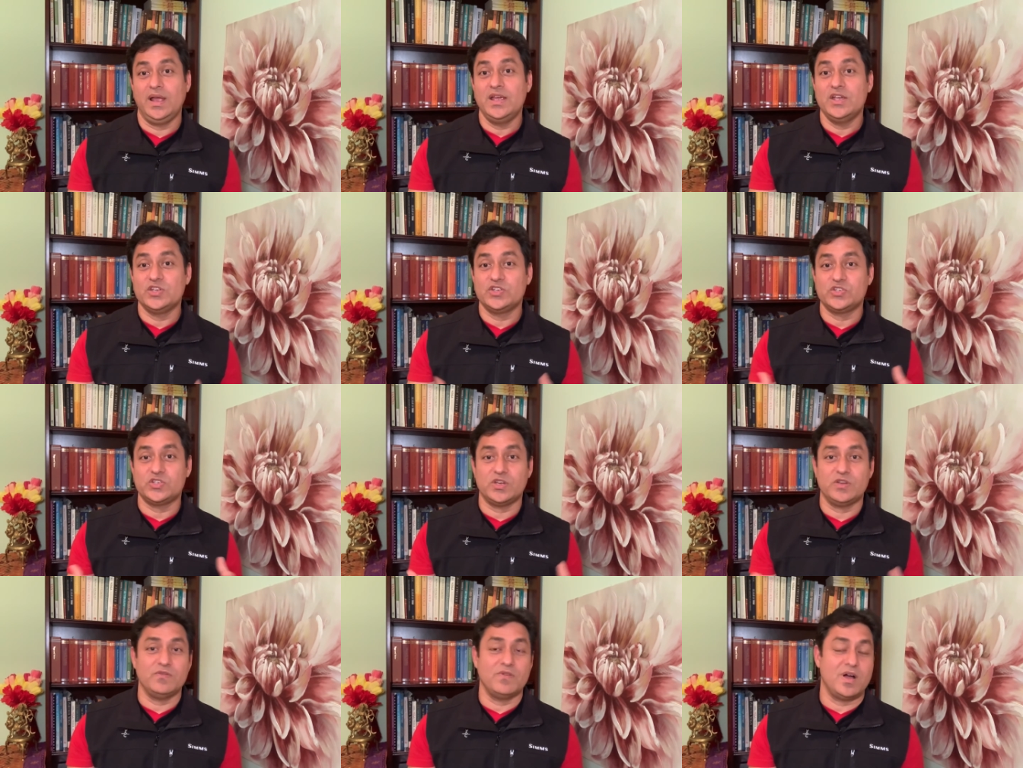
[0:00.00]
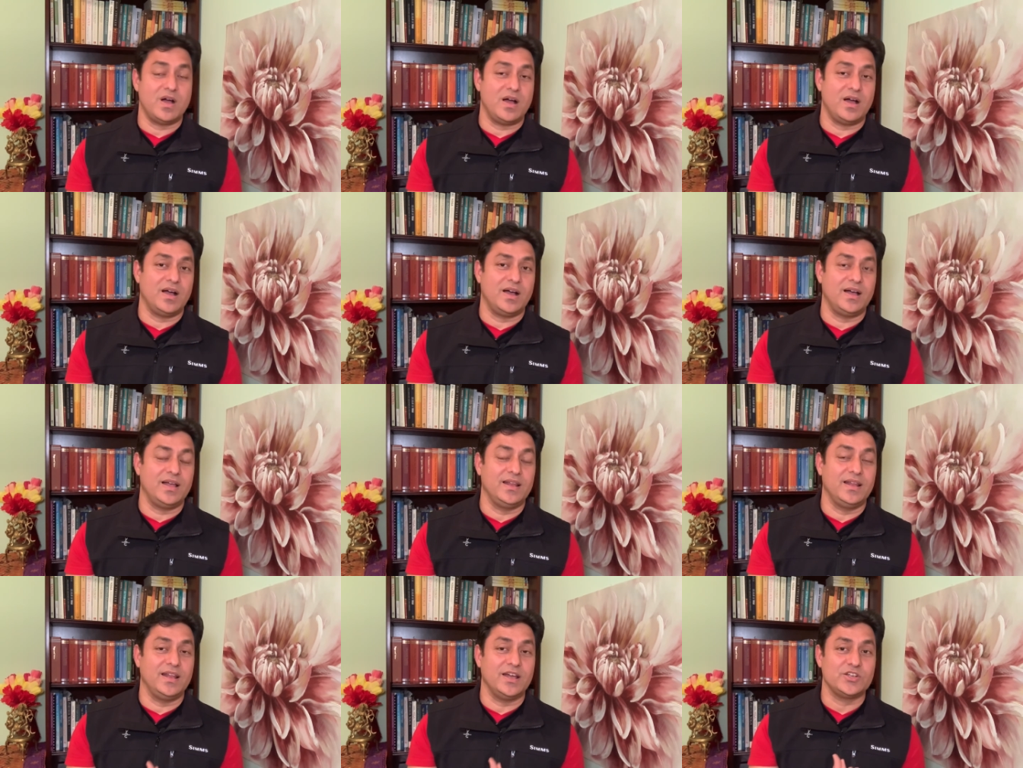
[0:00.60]

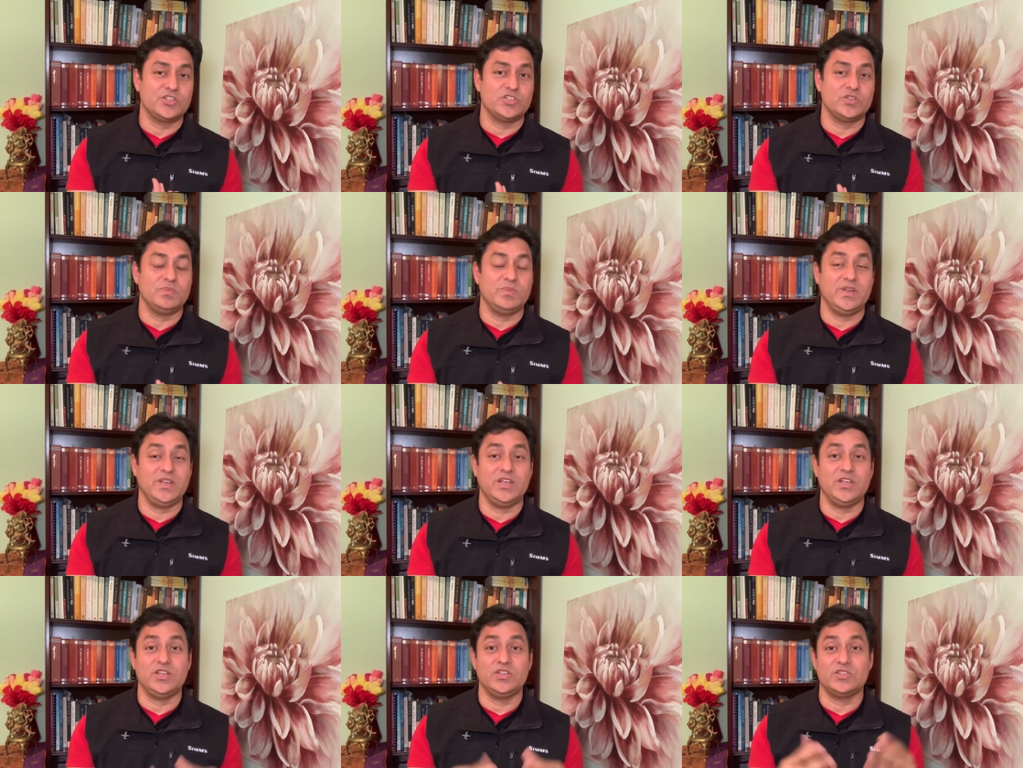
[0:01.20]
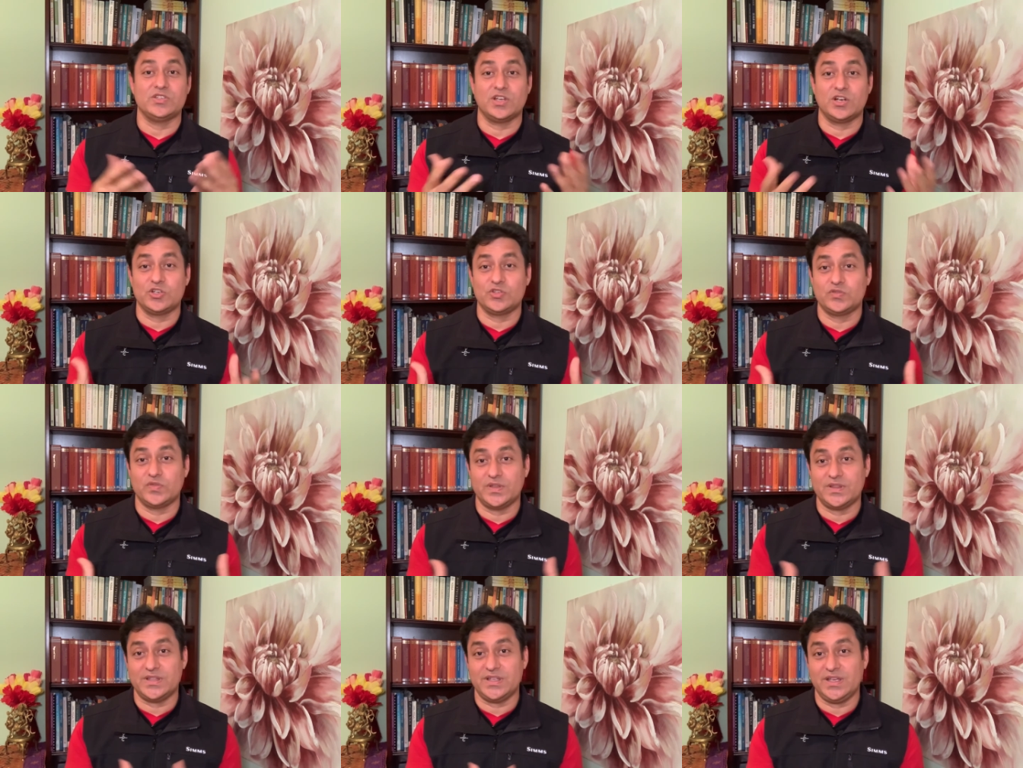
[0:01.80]
Shiva, Lakshmi,
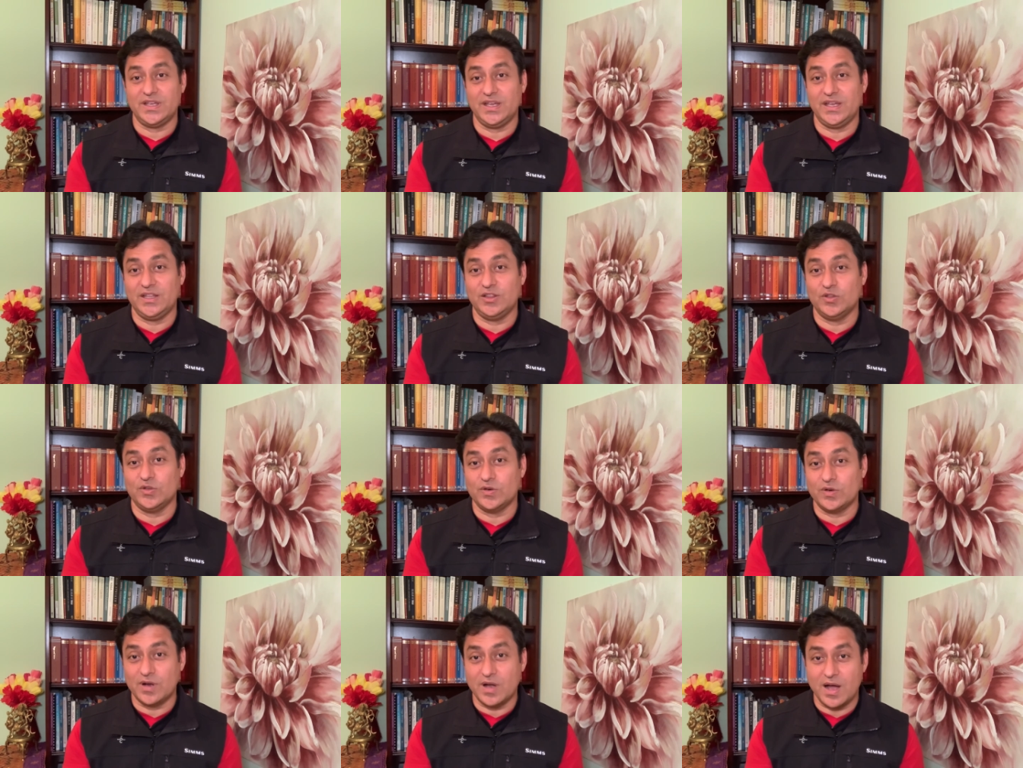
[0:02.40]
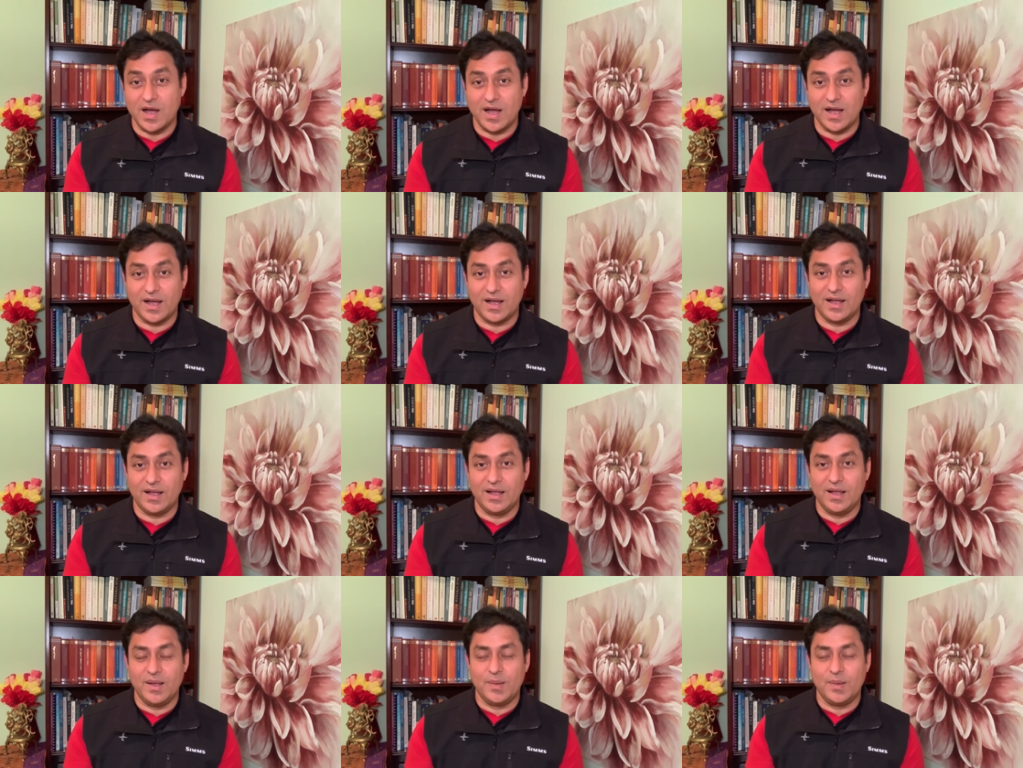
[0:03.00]
Saraswati, Durga,